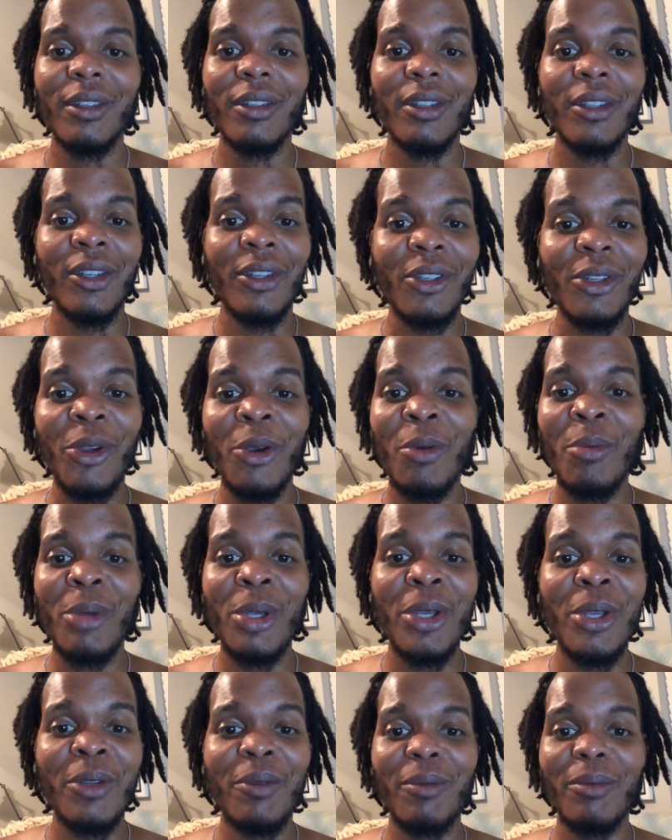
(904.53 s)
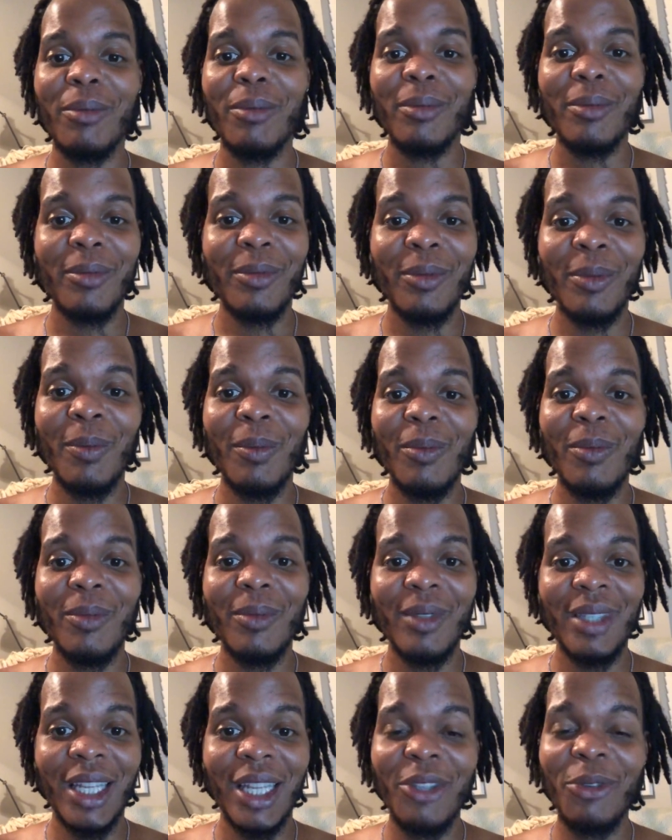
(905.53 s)
It's gonna be
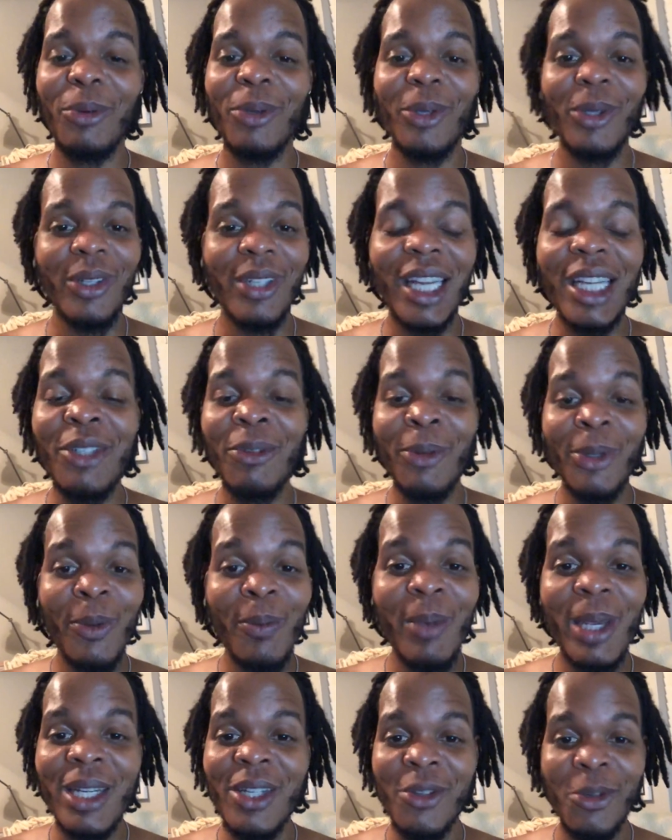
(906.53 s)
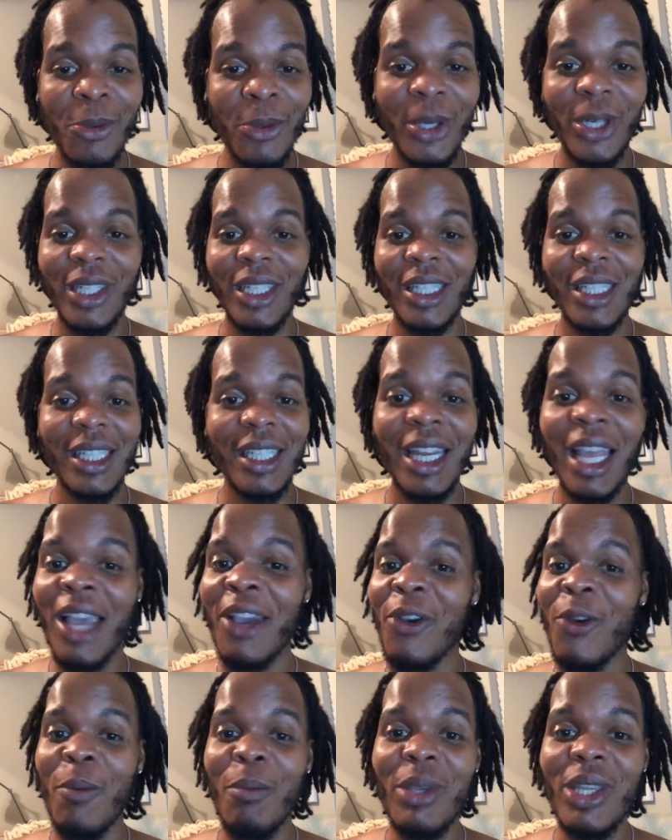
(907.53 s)
that's what the message was. It's not
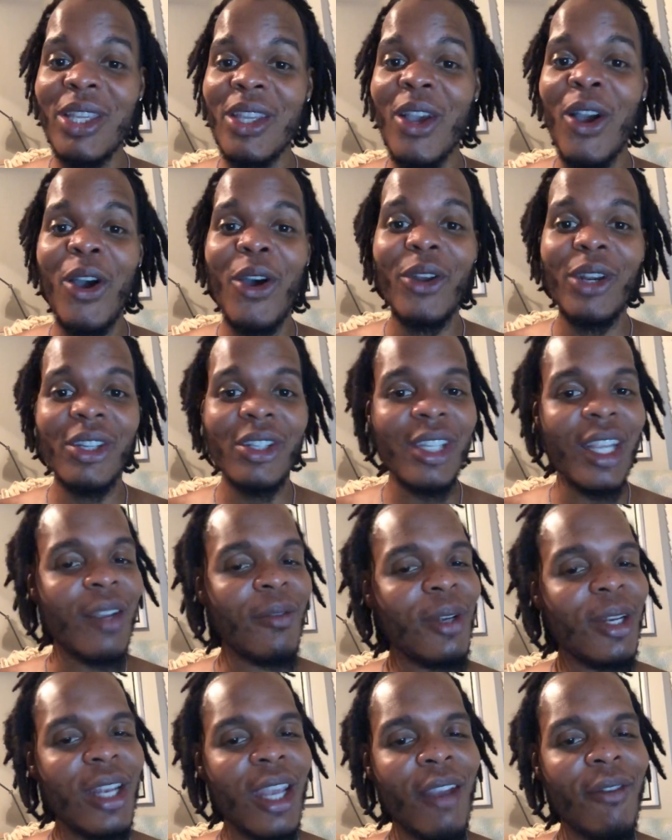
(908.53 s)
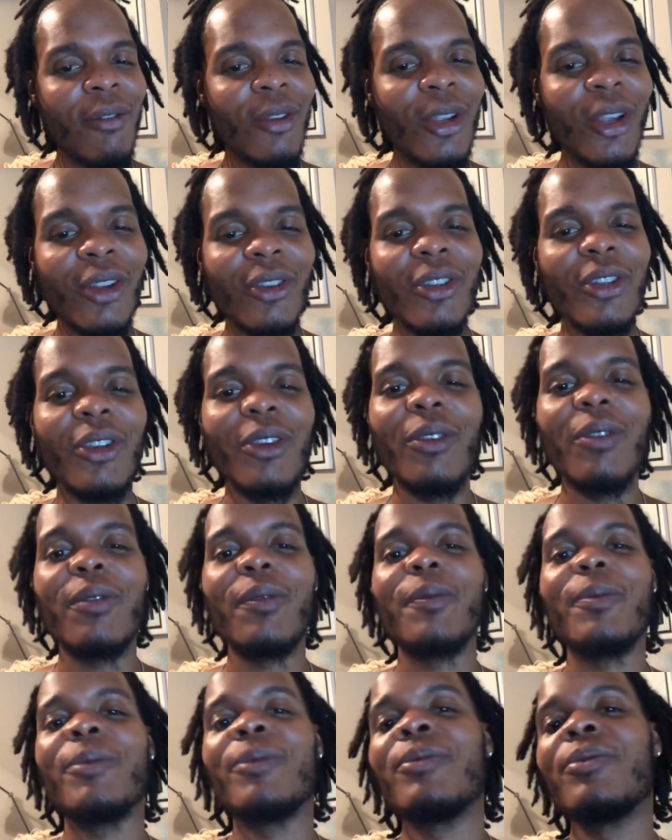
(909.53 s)
gonna be y'all to save the day for yourself.
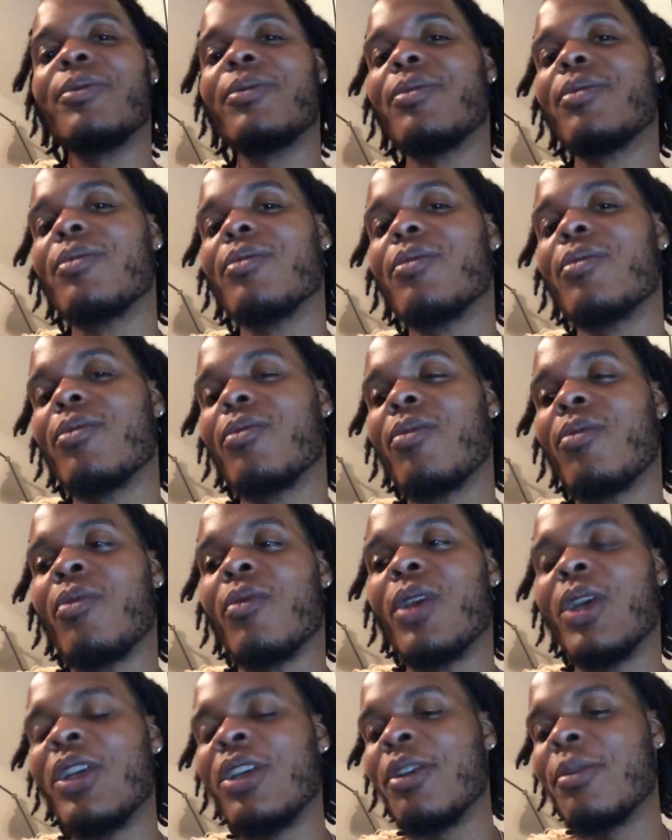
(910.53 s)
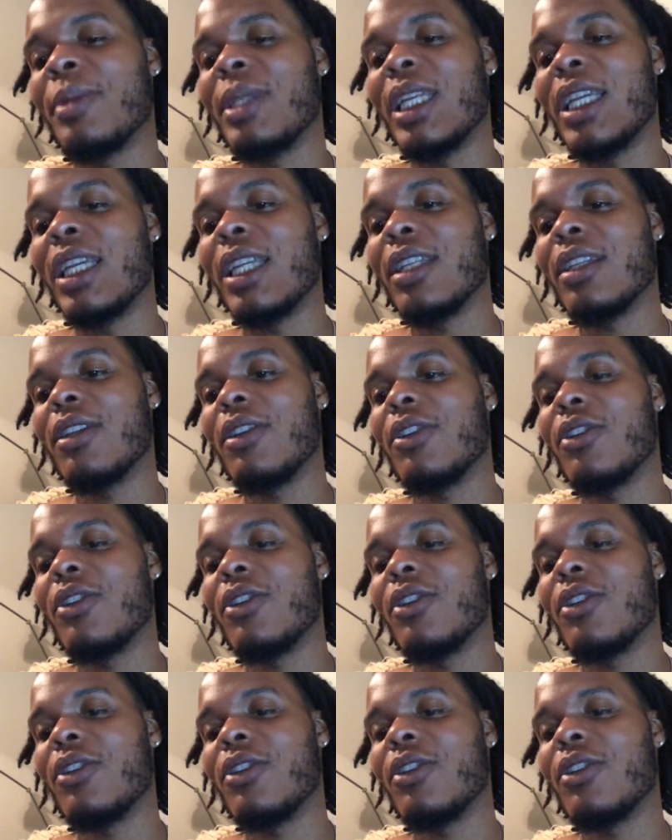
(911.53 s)
You know what I'm saying?